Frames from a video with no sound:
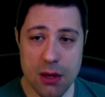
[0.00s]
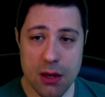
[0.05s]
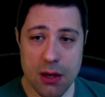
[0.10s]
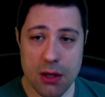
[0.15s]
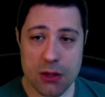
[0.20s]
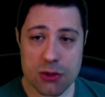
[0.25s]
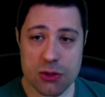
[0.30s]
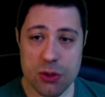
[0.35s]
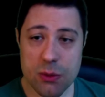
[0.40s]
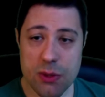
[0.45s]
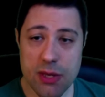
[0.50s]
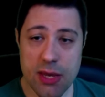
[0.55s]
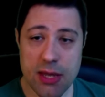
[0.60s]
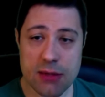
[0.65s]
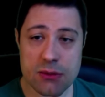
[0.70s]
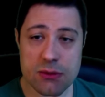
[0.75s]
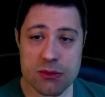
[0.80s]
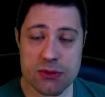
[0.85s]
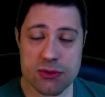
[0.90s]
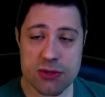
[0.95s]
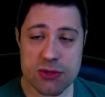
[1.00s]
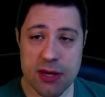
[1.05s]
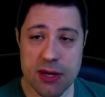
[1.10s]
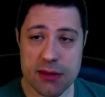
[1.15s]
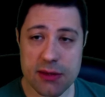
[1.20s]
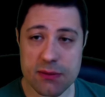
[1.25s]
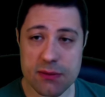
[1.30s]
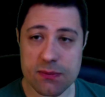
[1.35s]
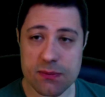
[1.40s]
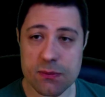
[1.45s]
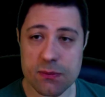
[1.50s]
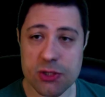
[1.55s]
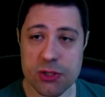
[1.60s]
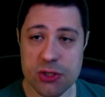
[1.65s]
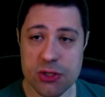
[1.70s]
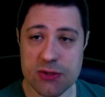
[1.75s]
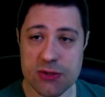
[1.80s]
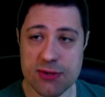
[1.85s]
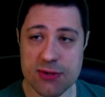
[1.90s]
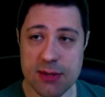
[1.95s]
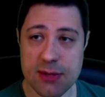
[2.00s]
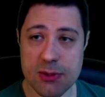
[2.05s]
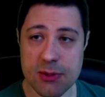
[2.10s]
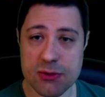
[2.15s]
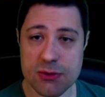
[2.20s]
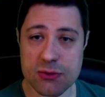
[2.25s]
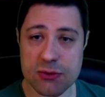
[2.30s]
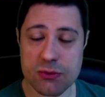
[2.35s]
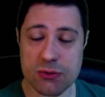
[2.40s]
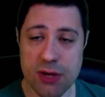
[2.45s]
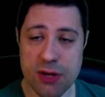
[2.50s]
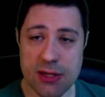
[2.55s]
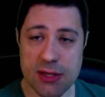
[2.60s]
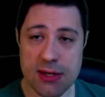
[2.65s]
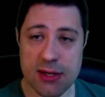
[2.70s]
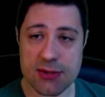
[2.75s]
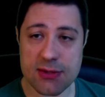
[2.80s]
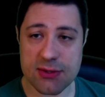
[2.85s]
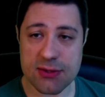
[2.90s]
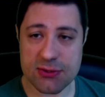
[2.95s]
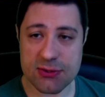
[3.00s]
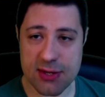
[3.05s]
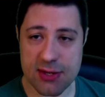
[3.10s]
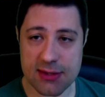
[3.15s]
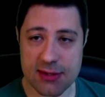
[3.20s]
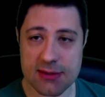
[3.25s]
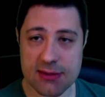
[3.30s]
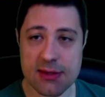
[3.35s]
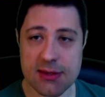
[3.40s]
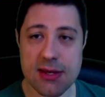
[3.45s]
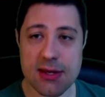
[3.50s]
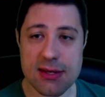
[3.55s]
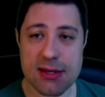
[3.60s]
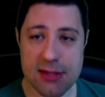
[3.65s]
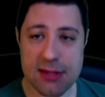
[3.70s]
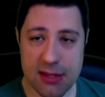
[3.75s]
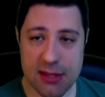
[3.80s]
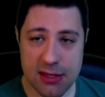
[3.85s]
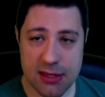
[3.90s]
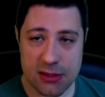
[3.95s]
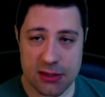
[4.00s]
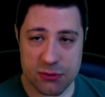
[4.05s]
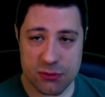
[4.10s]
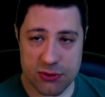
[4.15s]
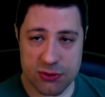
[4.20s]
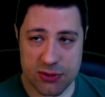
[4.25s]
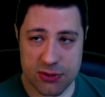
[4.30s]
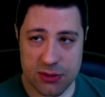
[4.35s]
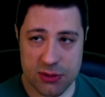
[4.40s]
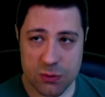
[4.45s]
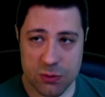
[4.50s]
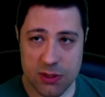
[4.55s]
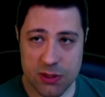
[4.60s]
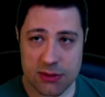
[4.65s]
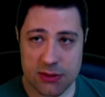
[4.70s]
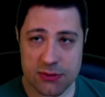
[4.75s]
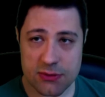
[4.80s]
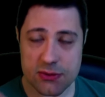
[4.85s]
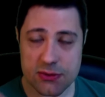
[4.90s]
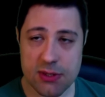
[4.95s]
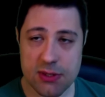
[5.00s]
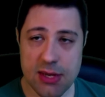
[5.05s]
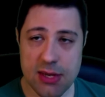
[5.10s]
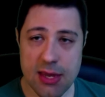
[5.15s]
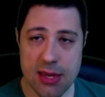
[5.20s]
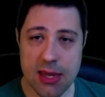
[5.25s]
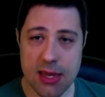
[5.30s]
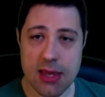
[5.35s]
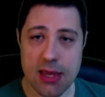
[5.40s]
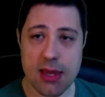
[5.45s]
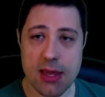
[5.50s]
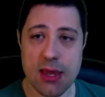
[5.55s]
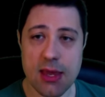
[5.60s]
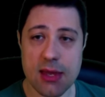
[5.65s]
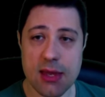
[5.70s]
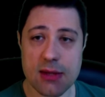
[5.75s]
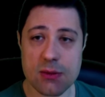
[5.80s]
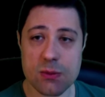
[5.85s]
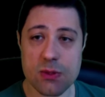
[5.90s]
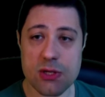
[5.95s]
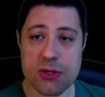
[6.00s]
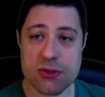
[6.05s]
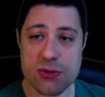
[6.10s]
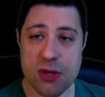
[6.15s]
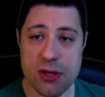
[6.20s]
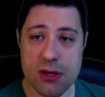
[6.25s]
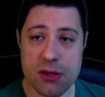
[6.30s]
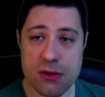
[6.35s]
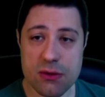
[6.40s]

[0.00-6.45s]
So we had to decide which assignments to grade, and as I said, the interesting ones, and we decided